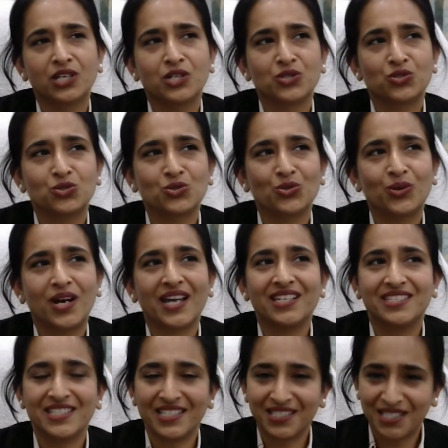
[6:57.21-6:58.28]
So I
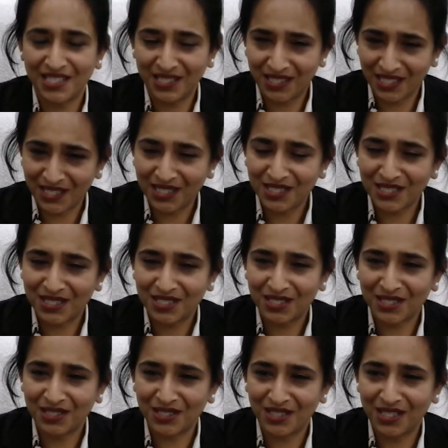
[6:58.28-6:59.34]
said, it is
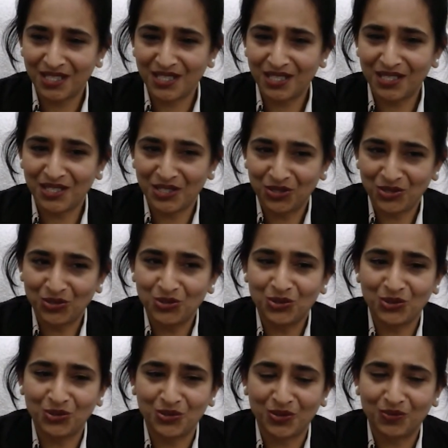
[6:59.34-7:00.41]
the, you
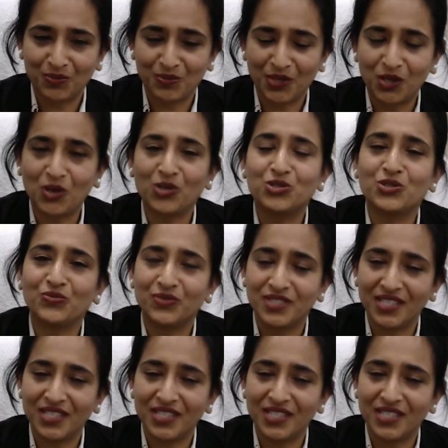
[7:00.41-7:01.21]
know, because of